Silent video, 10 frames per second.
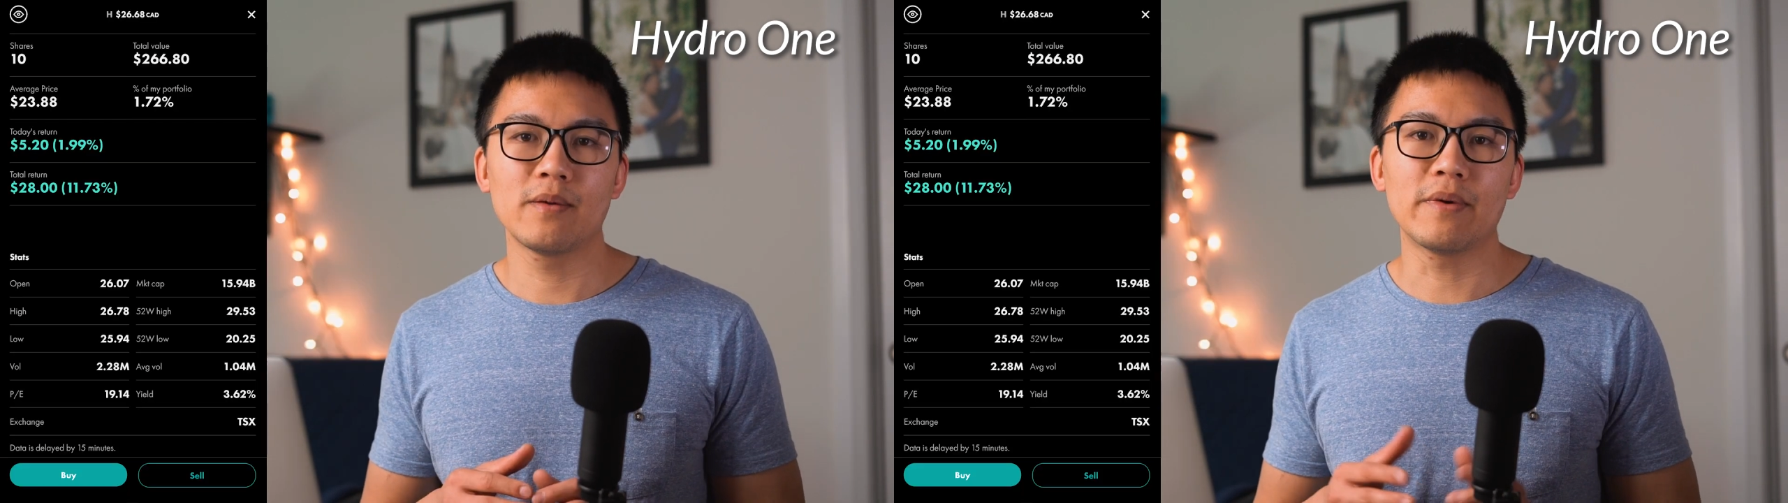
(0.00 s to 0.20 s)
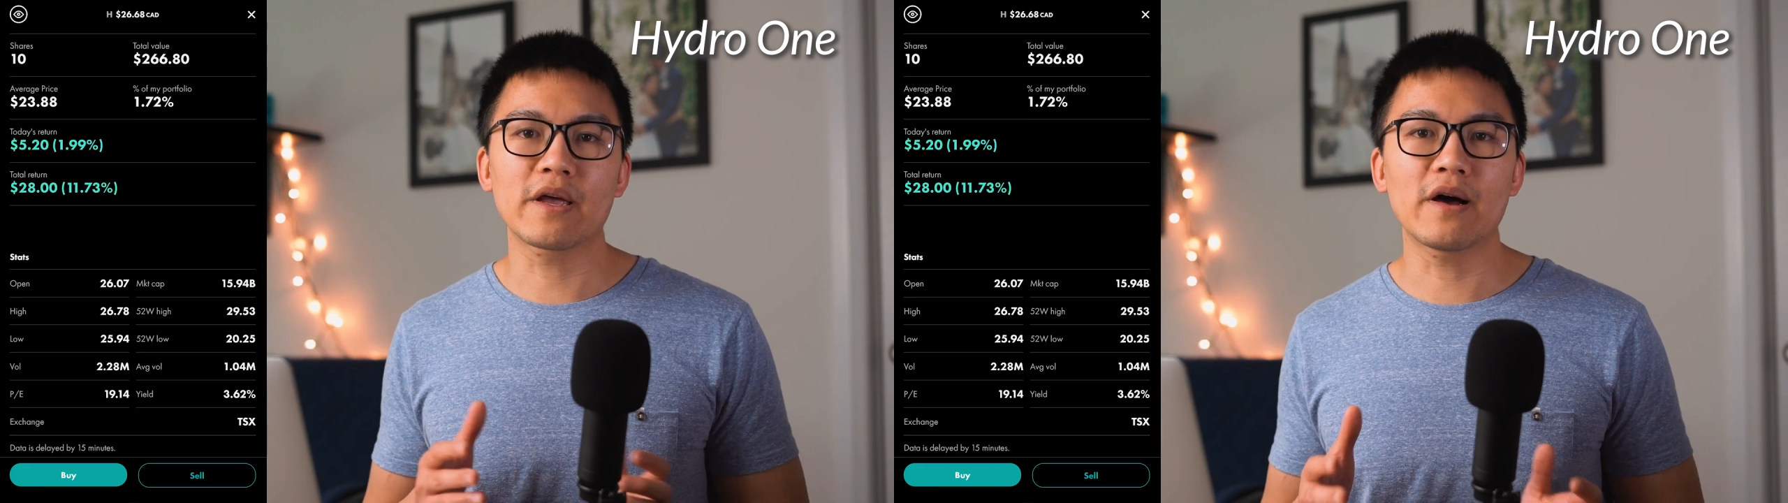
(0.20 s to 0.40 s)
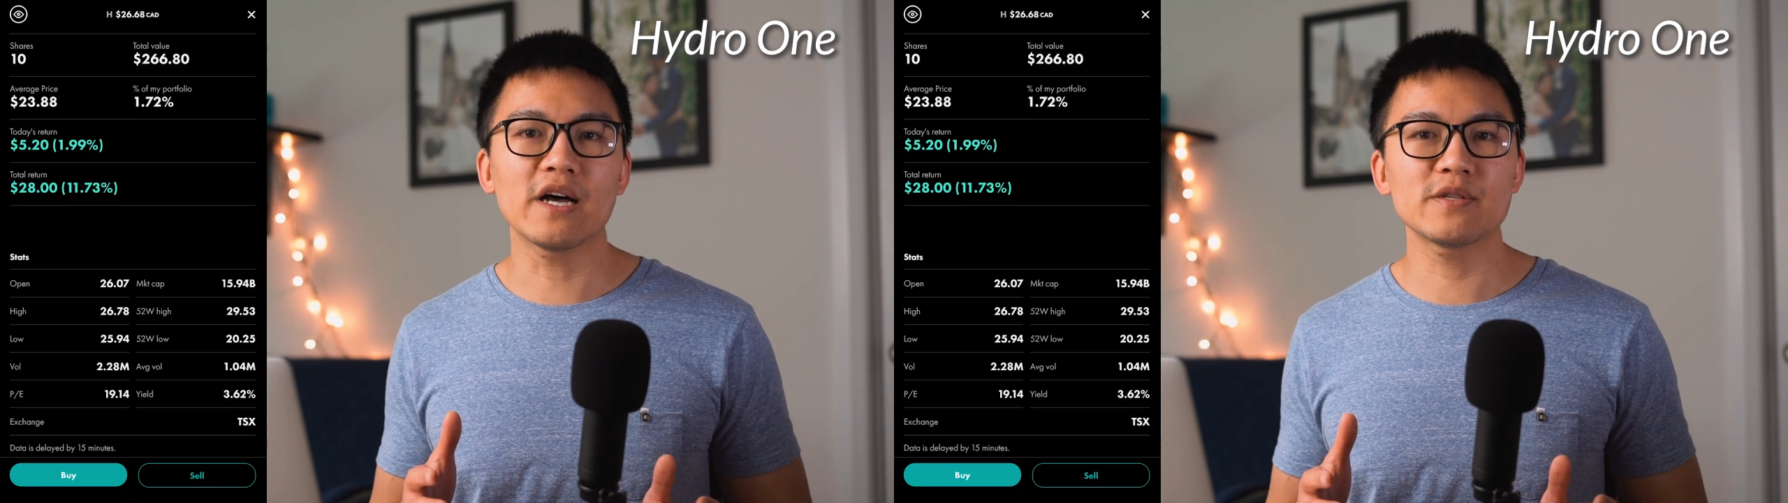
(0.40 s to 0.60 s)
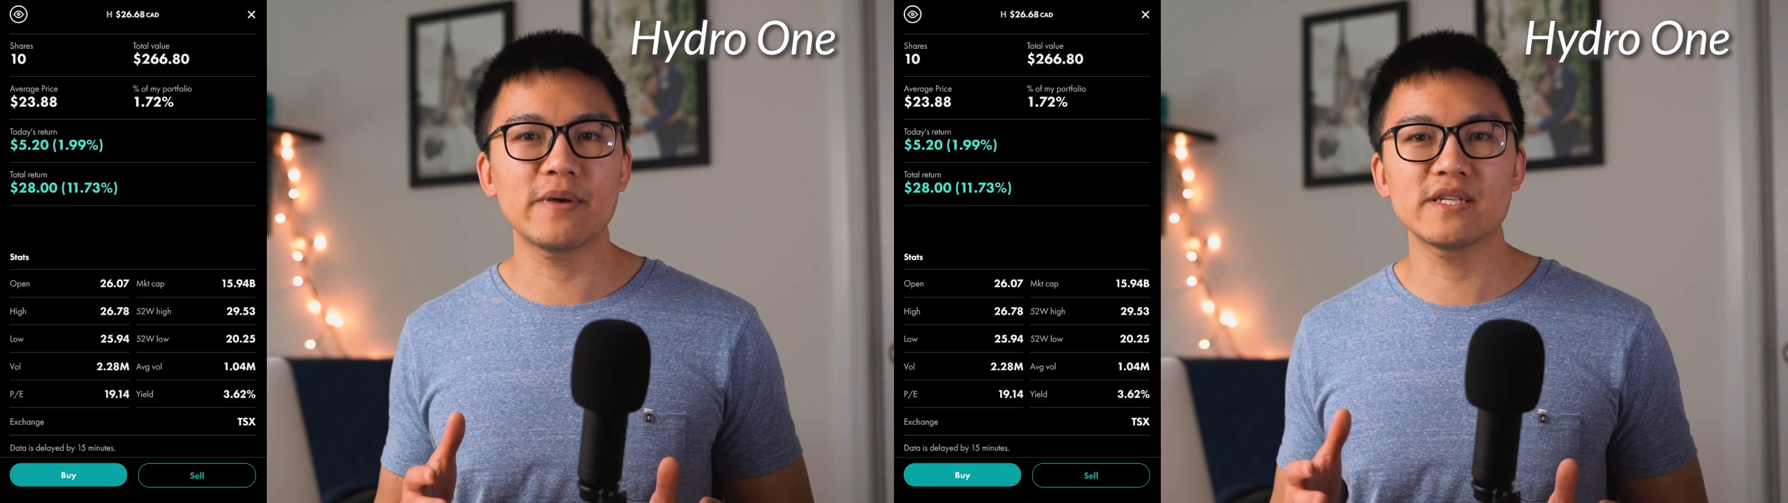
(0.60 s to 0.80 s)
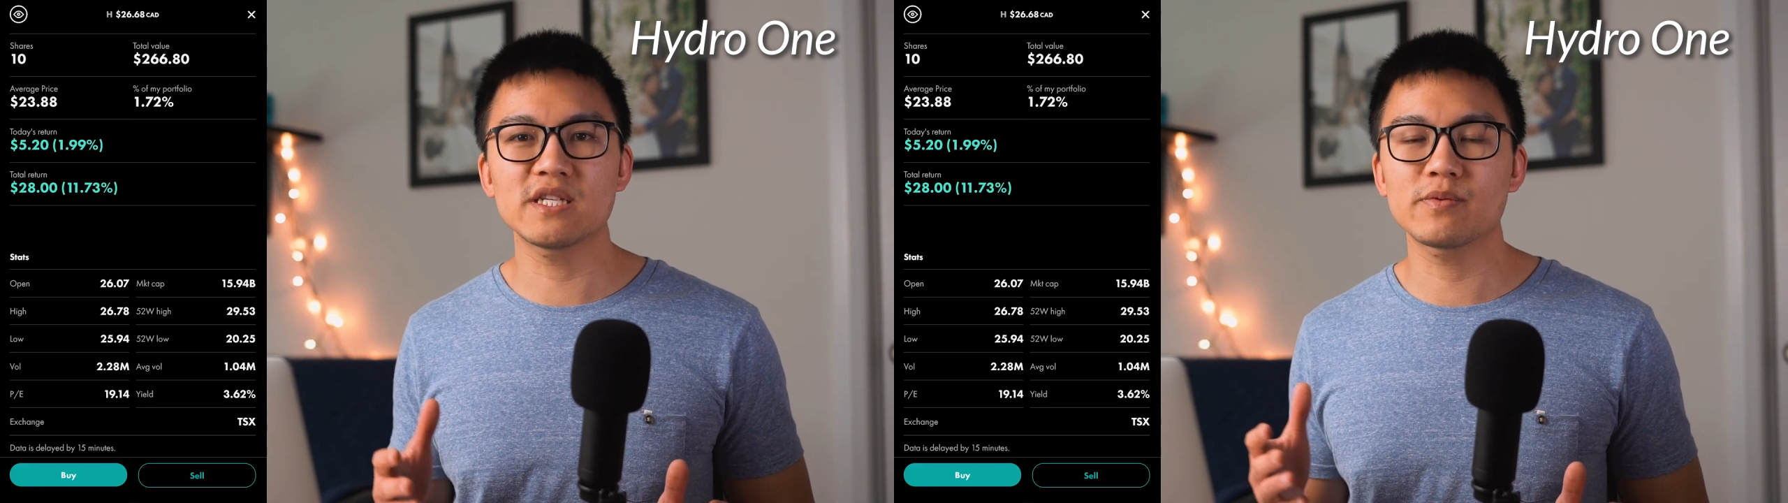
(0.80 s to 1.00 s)
My cost
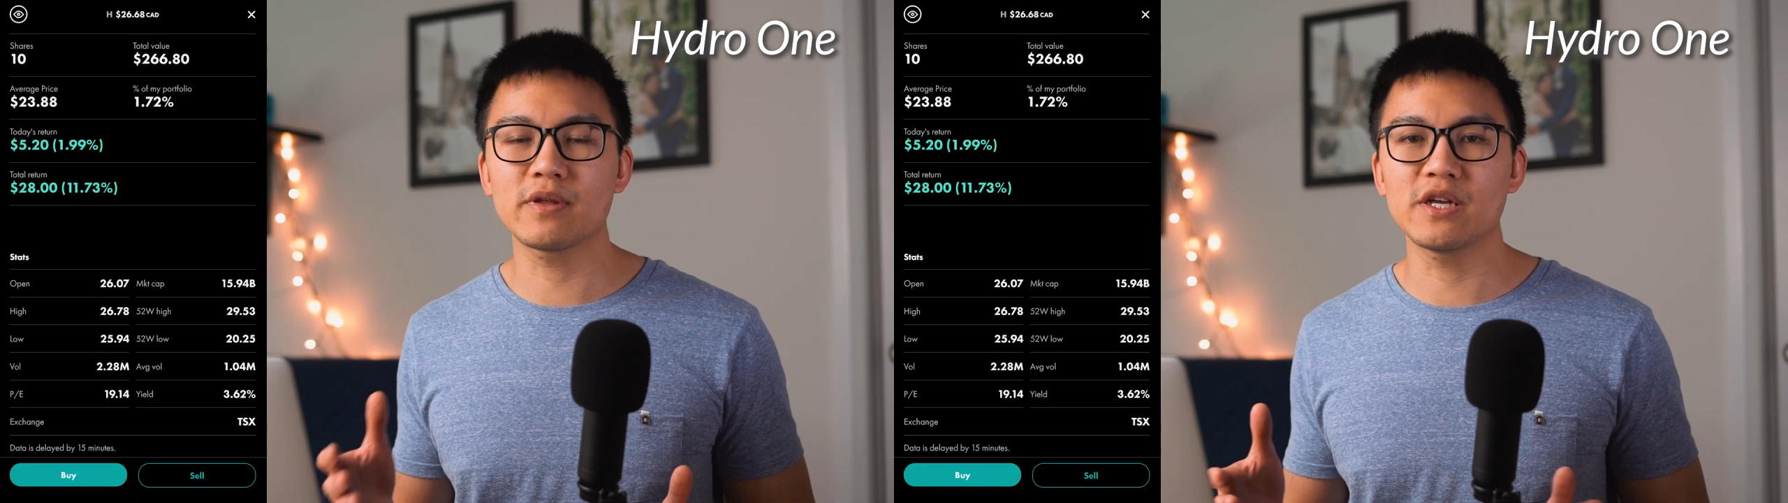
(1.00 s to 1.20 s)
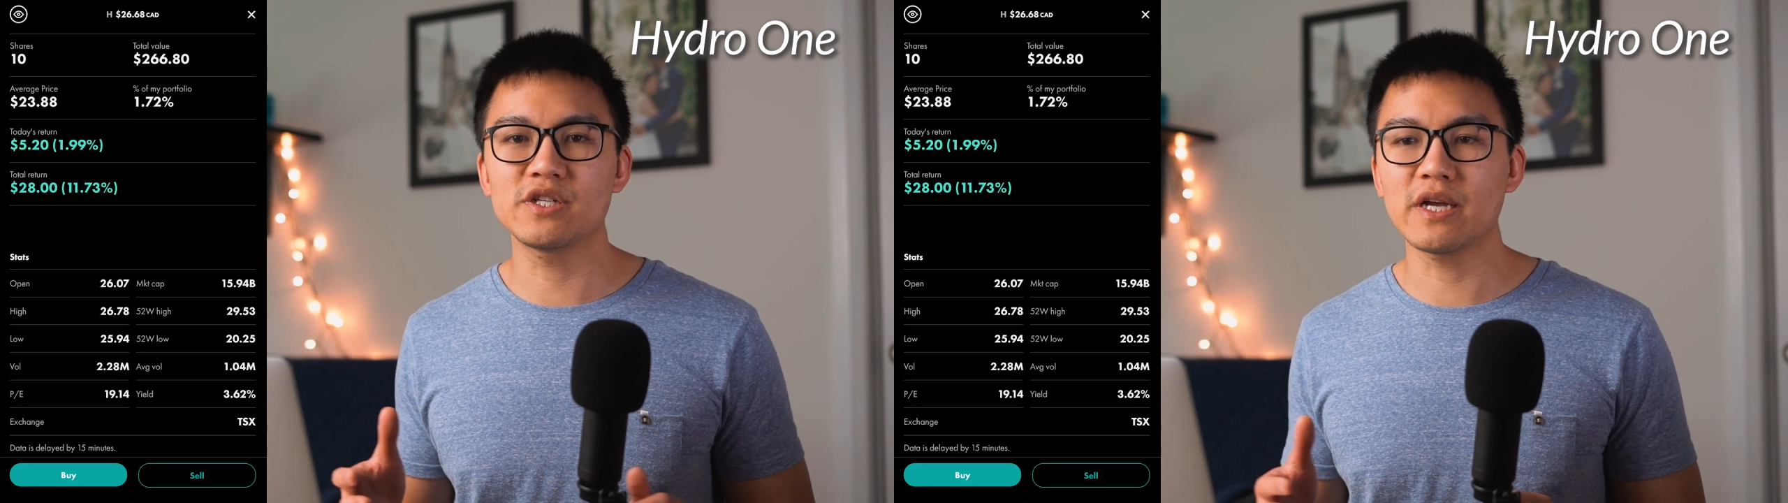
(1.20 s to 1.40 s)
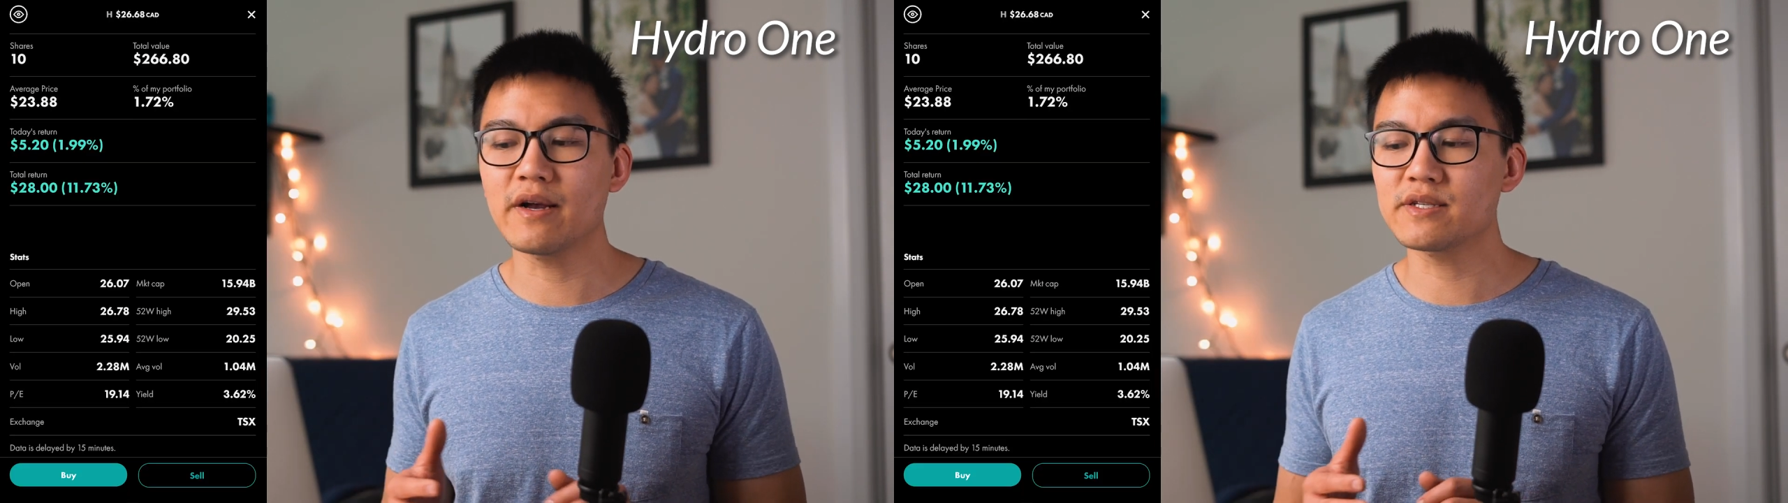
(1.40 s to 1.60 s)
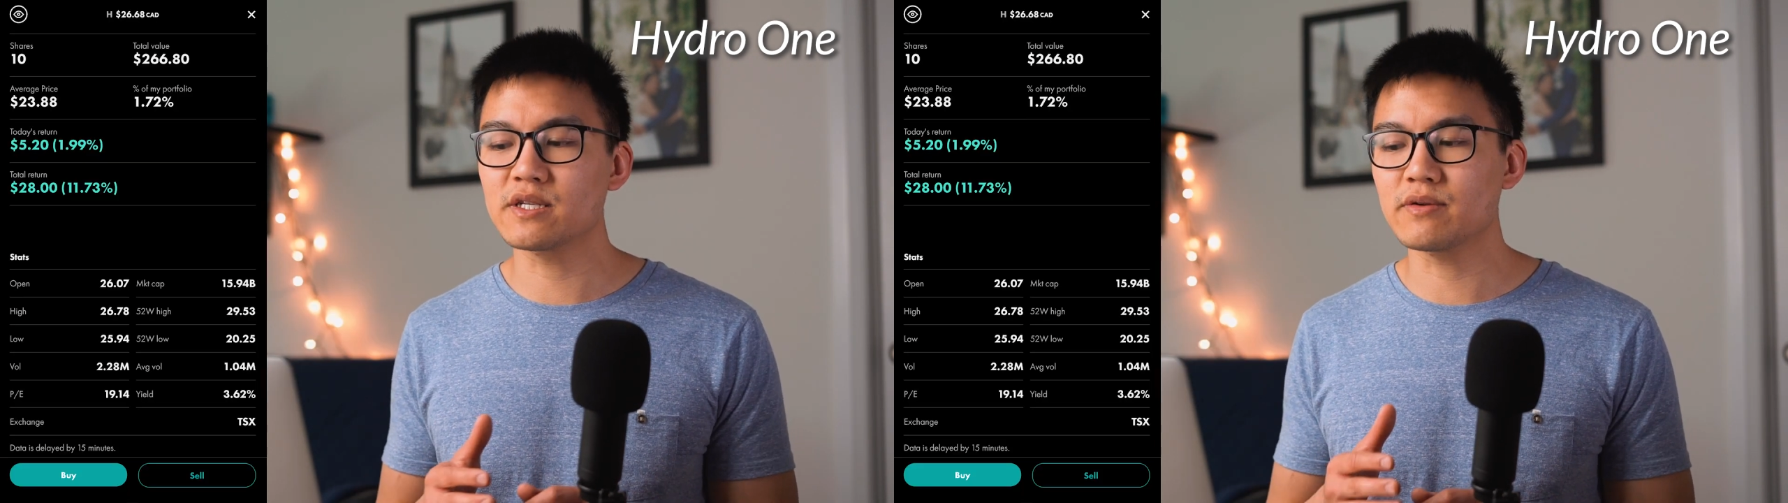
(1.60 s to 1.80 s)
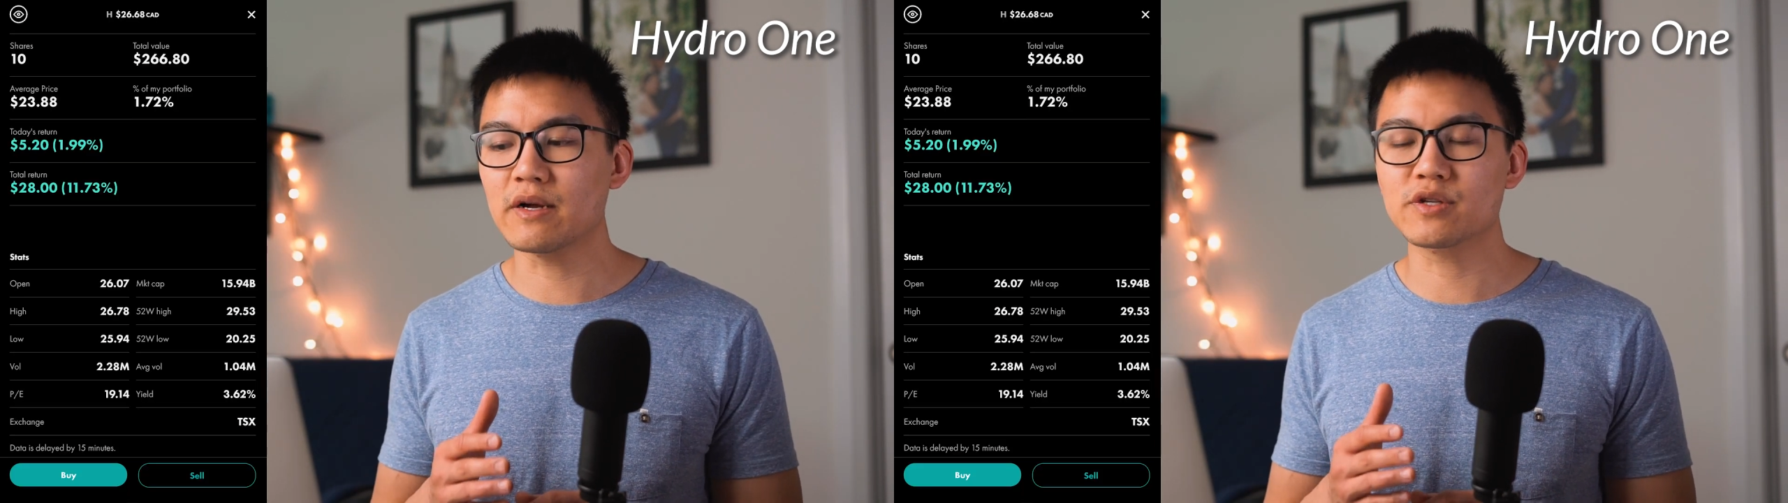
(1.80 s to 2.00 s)
basis for these shares
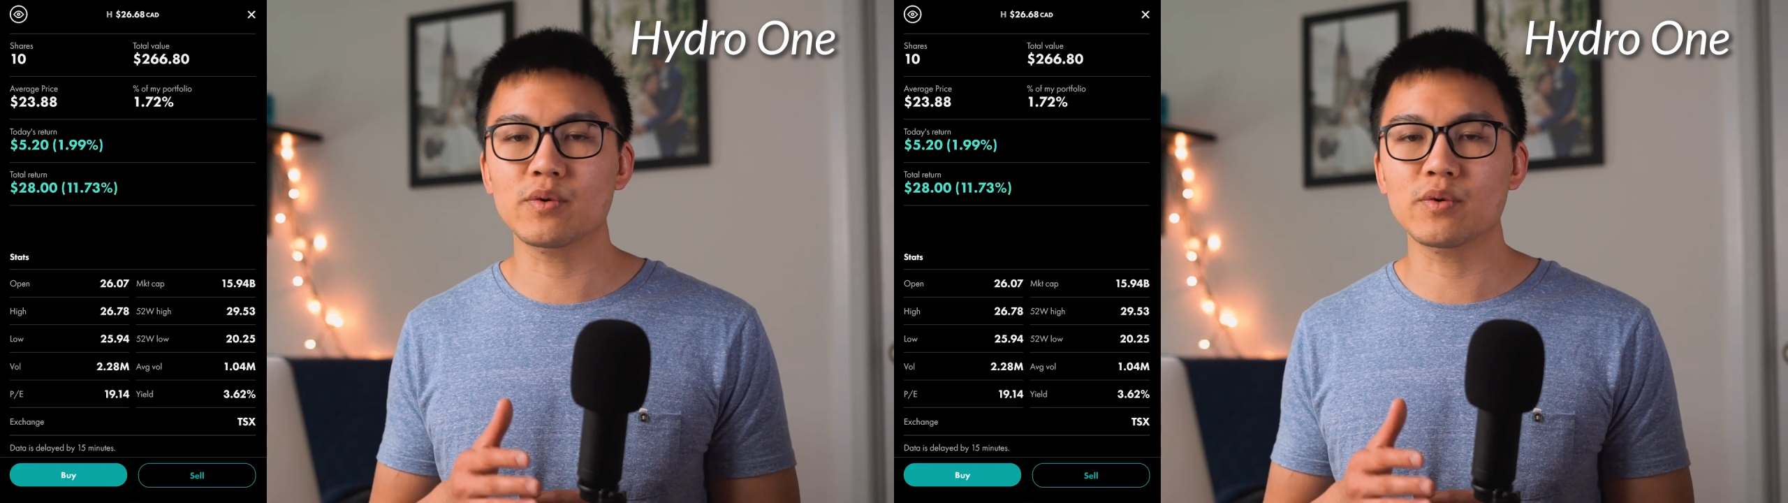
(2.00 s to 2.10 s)
is around